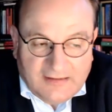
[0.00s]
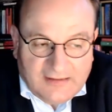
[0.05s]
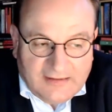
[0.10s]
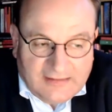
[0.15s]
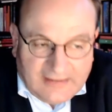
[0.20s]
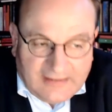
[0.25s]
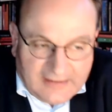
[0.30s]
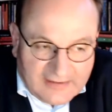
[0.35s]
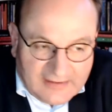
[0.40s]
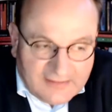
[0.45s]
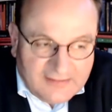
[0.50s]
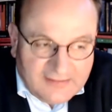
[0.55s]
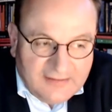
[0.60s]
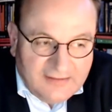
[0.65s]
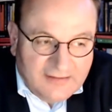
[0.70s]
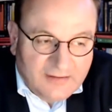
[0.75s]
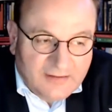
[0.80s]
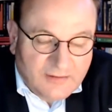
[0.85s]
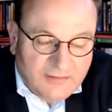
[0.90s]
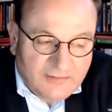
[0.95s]
And I
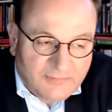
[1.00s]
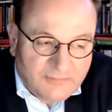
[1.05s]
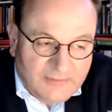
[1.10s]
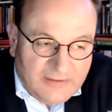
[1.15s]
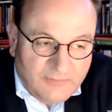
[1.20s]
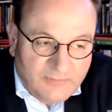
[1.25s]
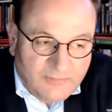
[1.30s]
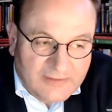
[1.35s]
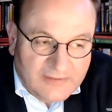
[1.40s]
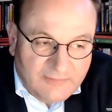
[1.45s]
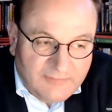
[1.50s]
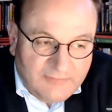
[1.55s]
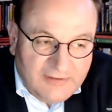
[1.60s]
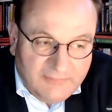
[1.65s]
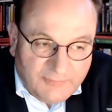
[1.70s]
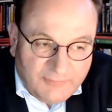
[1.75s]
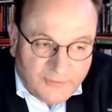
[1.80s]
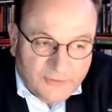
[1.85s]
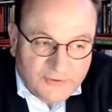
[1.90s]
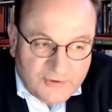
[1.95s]
think when, when we
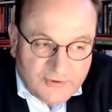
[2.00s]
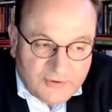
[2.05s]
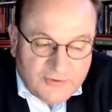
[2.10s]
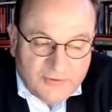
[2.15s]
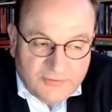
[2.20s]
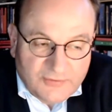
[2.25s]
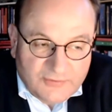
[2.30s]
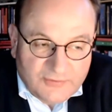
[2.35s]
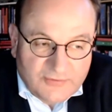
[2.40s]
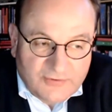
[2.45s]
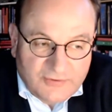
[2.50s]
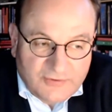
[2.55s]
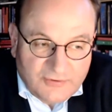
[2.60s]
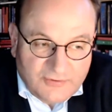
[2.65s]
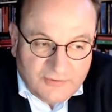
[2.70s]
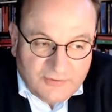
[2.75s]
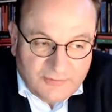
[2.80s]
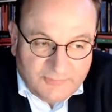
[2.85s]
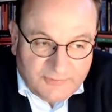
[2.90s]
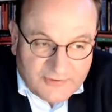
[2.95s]
want to, to,
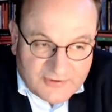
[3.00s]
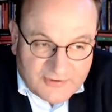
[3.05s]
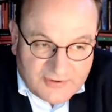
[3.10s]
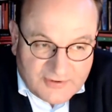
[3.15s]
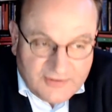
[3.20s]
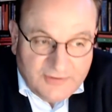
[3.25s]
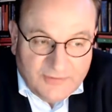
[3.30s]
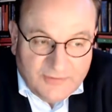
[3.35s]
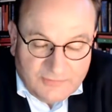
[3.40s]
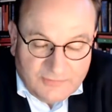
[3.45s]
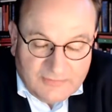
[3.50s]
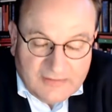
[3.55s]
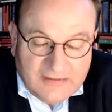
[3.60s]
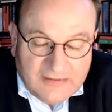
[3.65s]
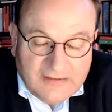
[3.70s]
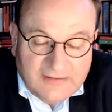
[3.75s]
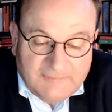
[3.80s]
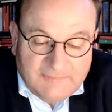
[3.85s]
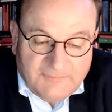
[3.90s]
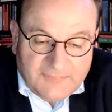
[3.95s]
to pursue,
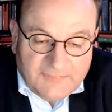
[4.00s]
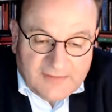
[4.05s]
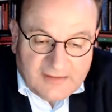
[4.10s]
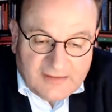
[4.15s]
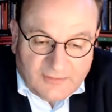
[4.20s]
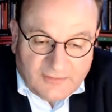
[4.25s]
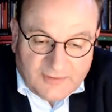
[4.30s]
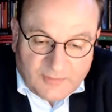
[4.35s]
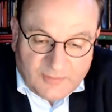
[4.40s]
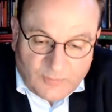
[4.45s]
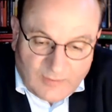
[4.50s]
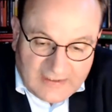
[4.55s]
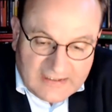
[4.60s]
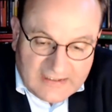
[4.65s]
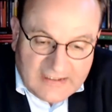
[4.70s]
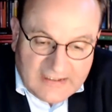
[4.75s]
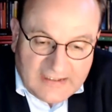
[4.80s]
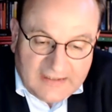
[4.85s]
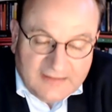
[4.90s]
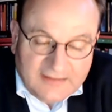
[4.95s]
on the
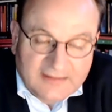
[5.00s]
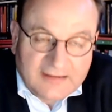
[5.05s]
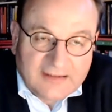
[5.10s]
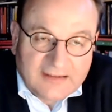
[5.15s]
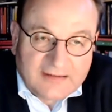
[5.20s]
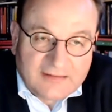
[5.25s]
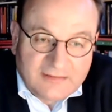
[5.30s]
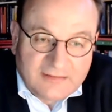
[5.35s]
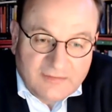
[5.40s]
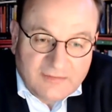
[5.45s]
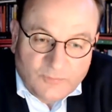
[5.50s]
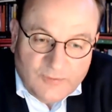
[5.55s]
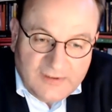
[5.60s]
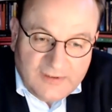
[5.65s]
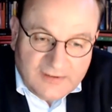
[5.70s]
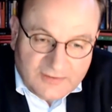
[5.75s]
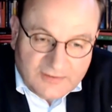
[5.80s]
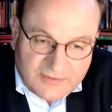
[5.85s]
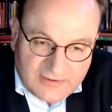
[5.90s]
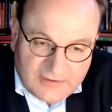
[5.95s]
one hand, that
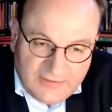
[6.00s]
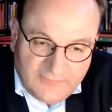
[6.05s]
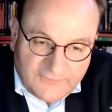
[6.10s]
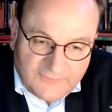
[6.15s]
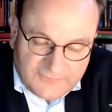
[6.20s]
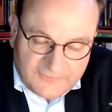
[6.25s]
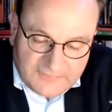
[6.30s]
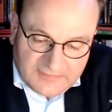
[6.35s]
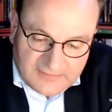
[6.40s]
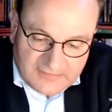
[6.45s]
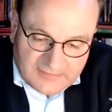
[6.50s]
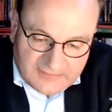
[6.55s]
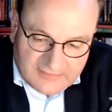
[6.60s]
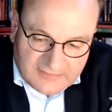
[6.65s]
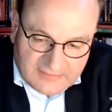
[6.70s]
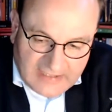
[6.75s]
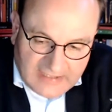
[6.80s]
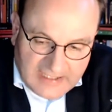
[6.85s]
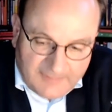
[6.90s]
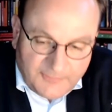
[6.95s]
we achieve uh,
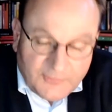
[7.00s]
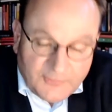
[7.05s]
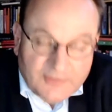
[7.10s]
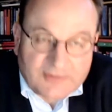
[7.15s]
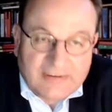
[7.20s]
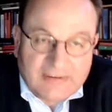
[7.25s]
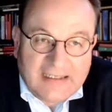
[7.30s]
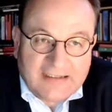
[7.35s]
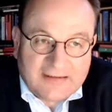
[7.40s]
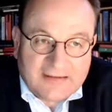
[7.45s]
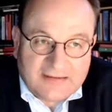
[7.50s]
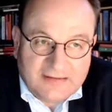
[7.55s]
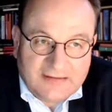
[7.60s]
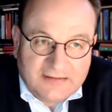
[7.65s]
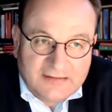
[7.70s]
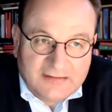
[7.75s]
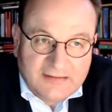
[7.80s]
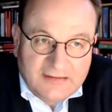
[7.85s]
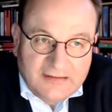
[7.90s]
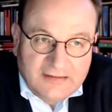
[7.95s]
carbon
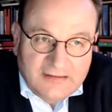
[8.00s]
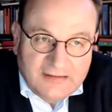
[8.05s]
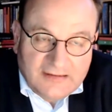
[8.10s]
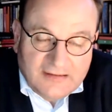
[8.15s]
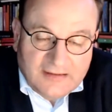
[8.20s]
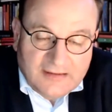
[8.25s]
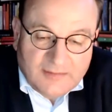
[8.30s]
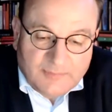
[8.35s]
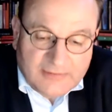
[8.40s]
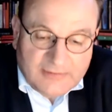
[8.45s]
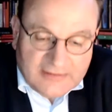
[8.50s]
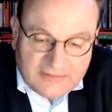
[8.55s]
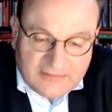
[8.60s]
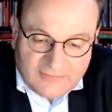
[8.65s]
neutrality, but